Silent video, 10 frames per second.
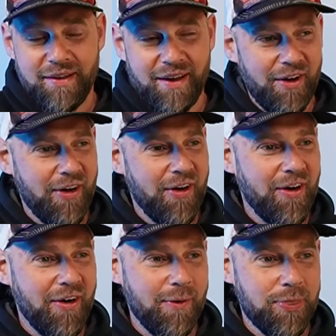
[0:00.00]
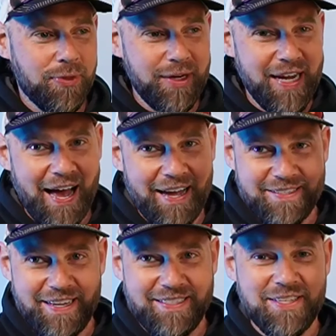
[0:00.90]
Oh,
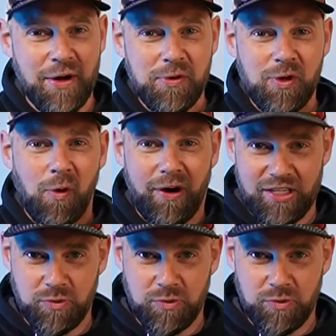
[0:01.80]
3S. It's so glorious.